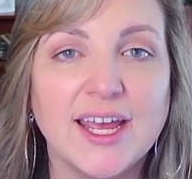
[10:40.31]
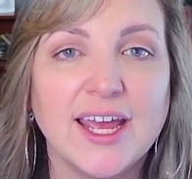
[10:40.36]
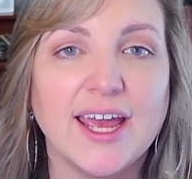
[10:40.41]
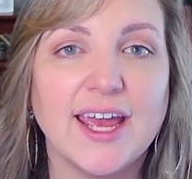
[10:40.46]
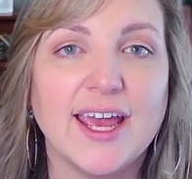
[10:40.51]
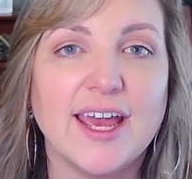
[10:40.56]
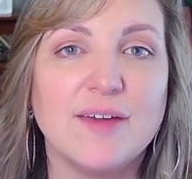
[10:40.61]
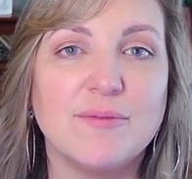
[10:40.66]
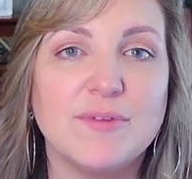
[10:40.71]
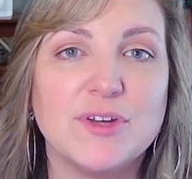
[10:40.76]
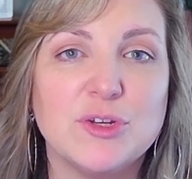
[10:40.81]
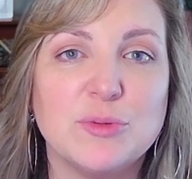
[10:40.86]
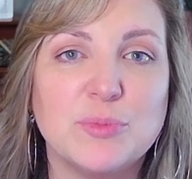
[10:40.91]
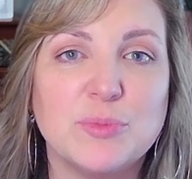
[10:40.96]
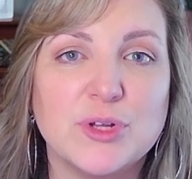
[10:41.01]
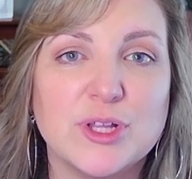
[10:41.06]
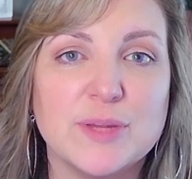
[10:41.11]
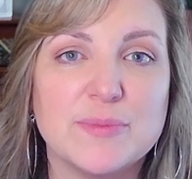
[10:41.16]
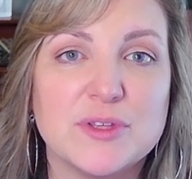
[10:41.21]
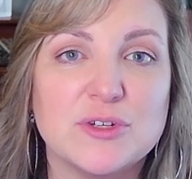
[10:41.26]
And when you
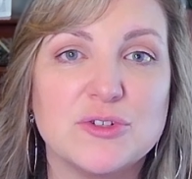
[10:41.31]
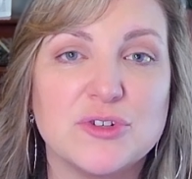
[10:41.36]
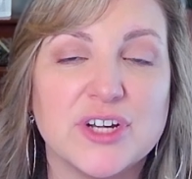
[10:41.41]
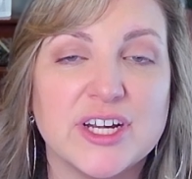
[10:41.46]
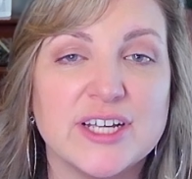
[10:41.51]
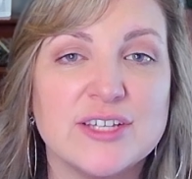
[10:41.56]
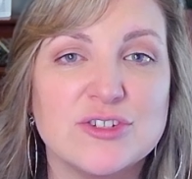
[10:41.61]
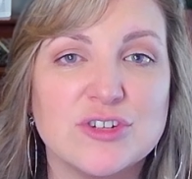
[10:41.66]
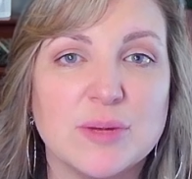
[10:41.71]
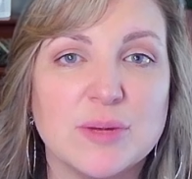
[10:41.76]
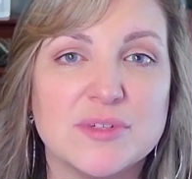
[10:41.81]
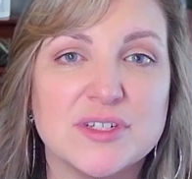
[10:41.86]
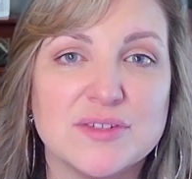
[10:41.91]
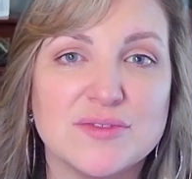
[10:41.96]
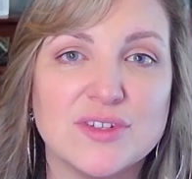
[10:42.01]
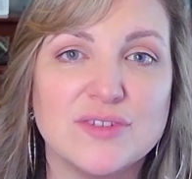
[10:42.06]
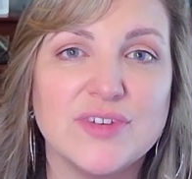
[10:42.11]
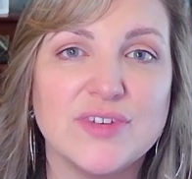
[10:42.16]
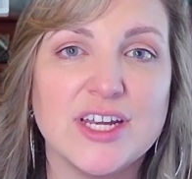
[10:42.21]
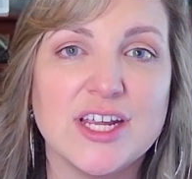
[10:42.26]
pull up the transcript of
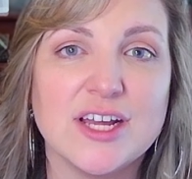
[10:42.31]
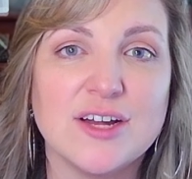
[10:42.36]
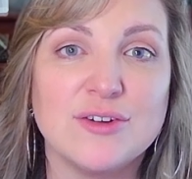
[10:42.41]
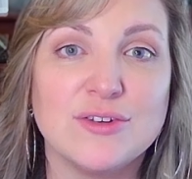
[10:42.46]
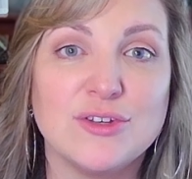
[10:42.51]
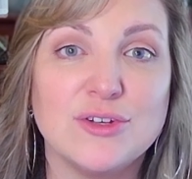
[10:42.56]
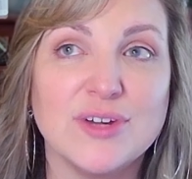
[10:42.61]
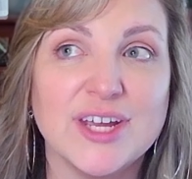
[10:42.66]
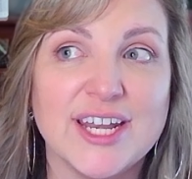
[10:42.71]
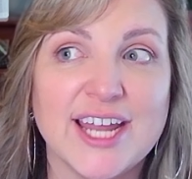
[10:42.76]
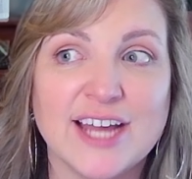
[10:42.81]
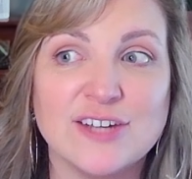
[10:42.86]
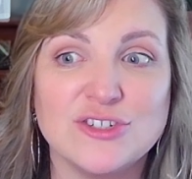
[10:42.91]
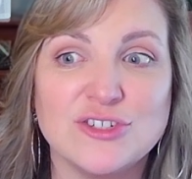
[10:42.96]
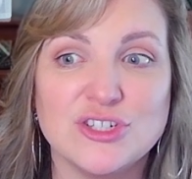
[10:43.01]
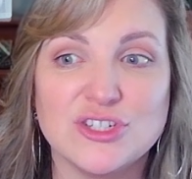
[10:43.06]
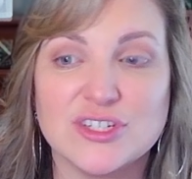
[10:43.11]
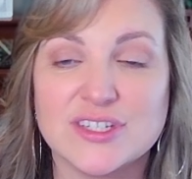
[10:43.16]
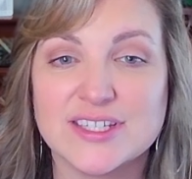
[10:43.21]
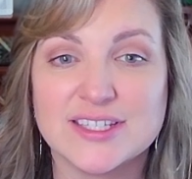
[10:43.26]
the video, you can
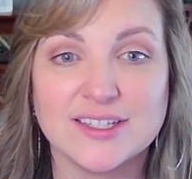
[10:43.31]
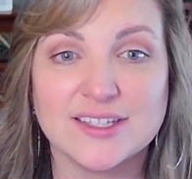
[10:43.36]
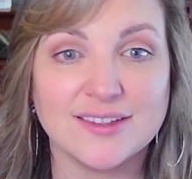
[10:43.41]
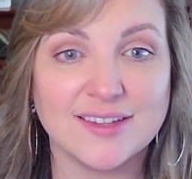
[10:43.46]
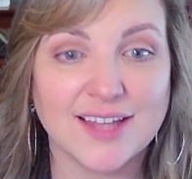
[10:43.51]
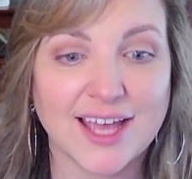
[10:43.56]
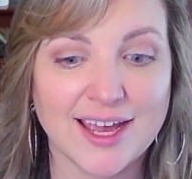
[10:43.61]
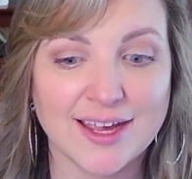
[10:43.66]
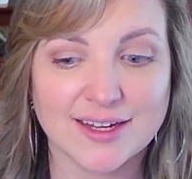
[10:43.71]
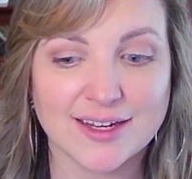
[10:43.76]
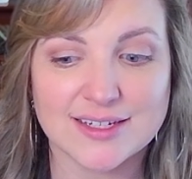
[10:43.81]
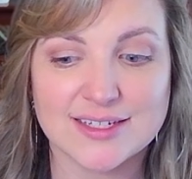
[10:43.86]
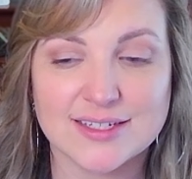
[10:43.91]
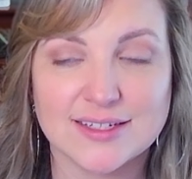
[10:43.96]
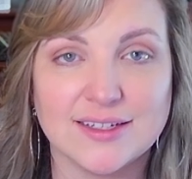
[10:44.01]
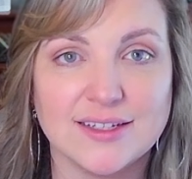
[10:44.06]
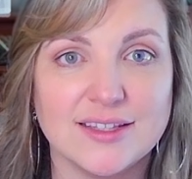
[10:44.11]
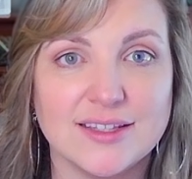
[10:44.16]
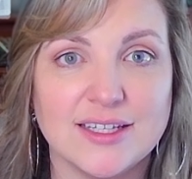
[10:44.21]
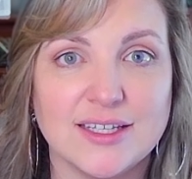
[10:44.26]
actually just select
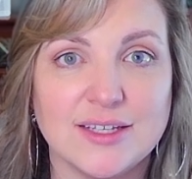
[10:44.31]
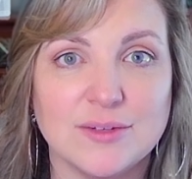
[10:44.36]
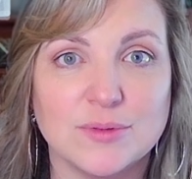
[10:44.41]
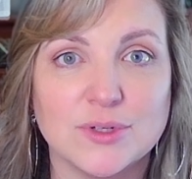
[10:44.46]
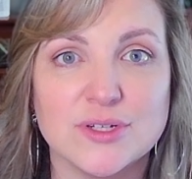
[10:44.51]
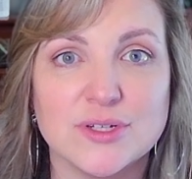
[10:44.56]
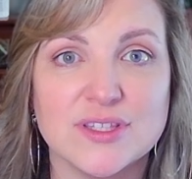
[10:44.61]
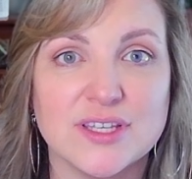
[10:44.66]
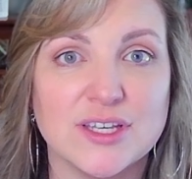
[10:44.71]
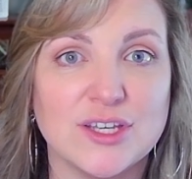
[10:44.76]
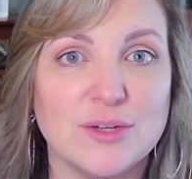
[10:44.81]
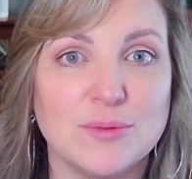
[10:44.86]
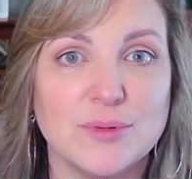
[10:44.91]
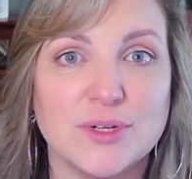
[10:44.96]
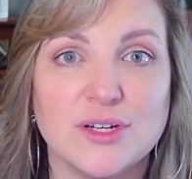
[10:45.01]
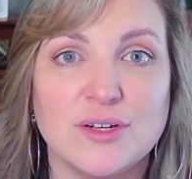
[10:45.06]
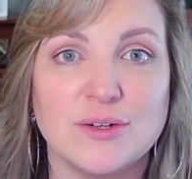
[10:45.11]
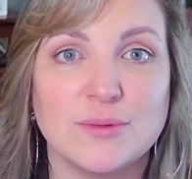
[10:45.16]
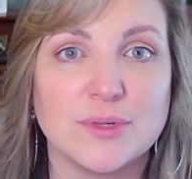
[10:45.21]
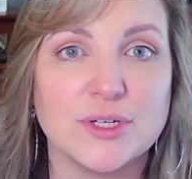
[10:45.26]
the words like you would
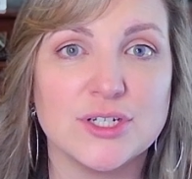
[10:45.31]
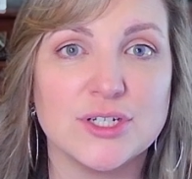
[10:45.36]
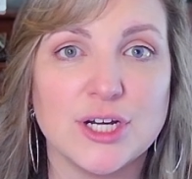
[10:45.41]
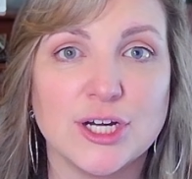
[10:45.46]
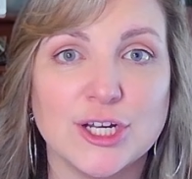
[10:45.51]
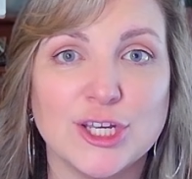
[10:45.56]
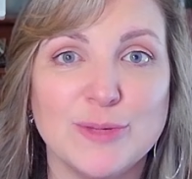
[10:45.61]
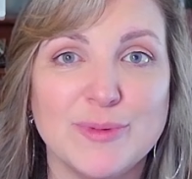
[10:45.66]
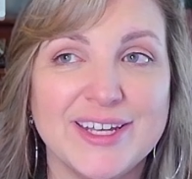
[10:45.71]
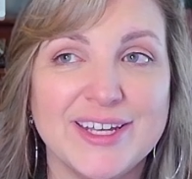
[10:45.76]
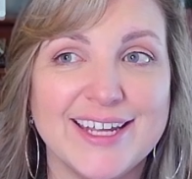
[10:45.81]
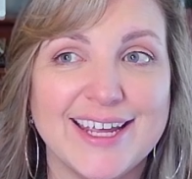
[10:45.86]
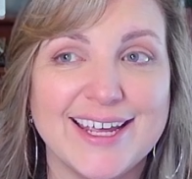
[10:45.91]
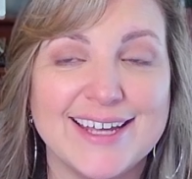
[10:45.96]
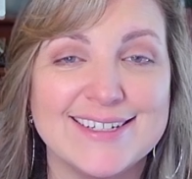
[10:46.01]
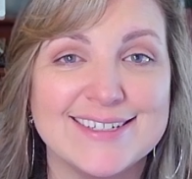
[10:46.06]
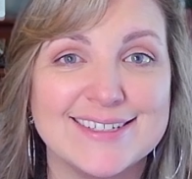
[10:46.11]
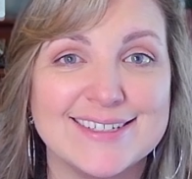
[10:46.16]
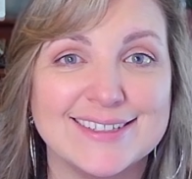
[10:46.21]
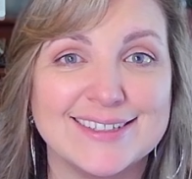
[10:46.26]
in a Word document
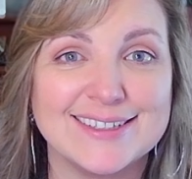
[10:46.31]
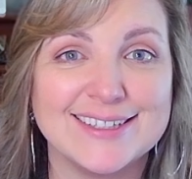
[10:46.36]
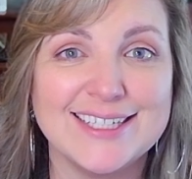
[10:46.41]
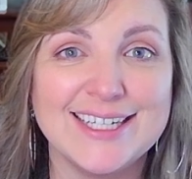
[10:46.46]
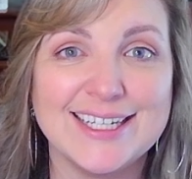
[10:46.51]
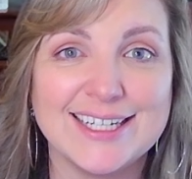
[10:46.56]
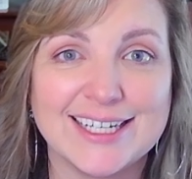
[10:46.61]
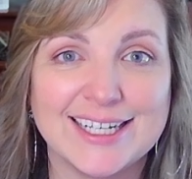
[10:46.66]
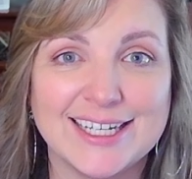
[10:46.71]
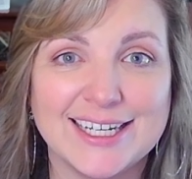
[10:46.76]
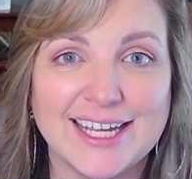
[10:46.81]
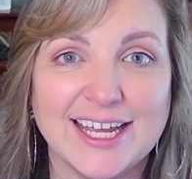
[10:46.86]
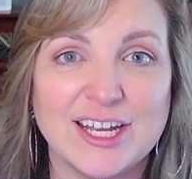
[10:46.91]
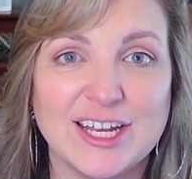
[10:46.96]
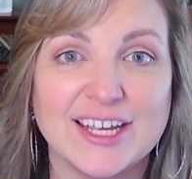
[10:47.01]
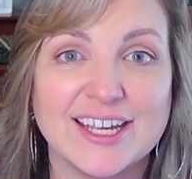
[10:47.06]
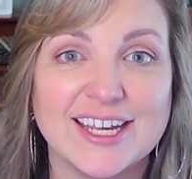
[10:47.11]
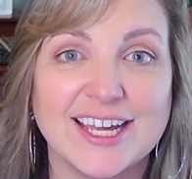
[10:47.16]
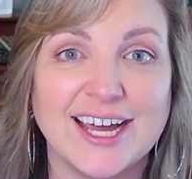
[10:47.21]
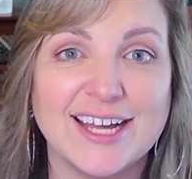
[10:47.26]
and delete it, and
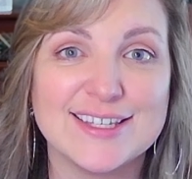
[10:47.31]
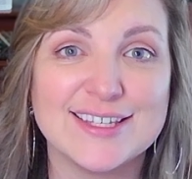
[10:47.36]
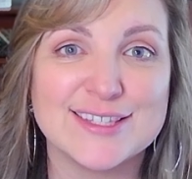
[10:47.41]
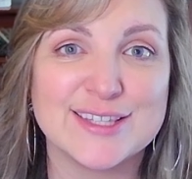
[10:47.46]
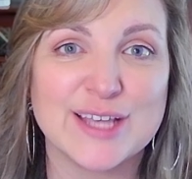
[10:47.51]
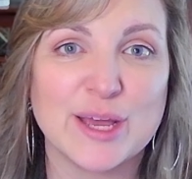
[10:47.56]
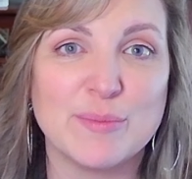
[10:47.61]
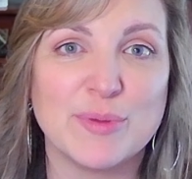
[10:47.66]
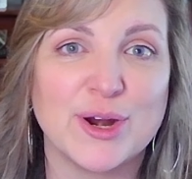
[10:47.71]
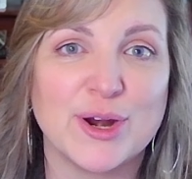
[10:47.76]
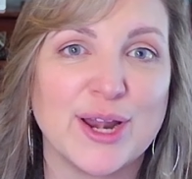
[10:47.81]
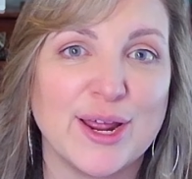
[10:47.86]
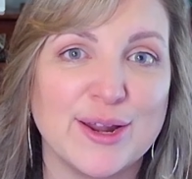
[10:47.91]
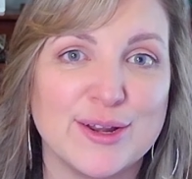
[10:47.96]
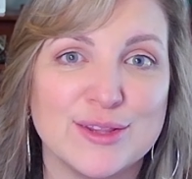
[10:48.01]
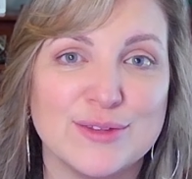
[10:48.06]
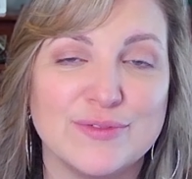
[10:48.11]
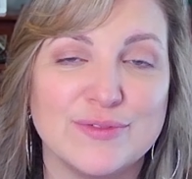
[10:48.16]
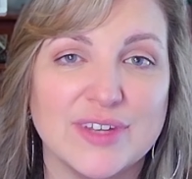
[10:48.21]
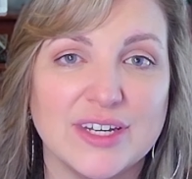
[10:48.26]
it cuts that part out
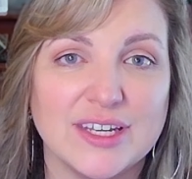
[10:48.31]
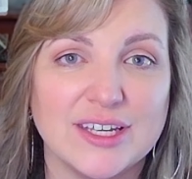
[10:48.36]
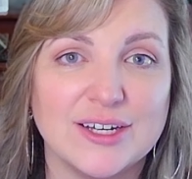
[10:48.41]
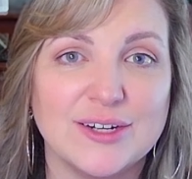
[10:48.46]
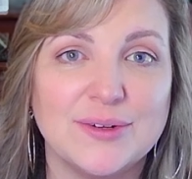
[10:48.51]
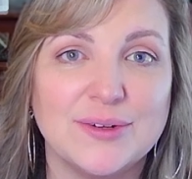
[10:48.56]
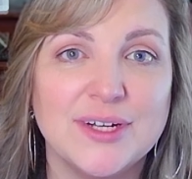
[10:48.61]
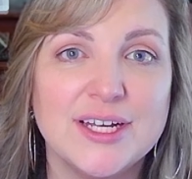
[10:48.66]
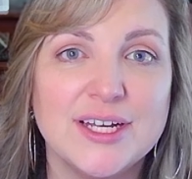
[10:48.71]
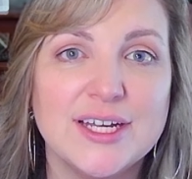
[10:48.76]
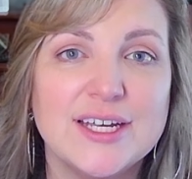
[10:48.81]
of the video.